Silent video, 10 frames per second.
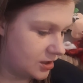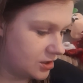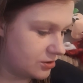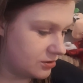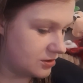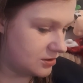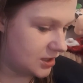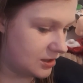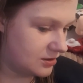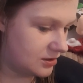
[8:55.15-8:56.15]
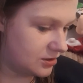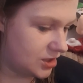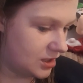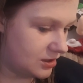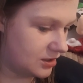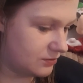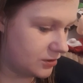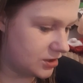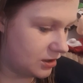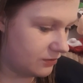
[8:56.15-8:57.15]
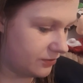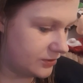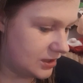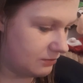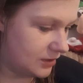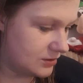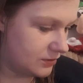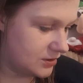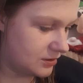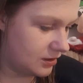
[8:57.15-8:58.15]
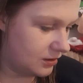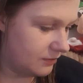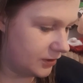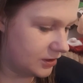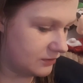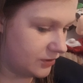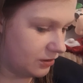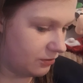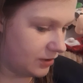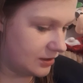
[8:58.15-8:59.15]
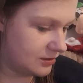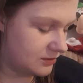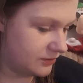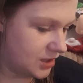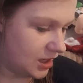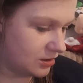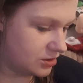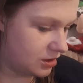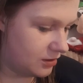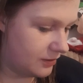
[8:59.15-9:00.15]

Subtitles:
She also states that Jayden needs watching over for 10 minutes once a night because of no awareness of danger.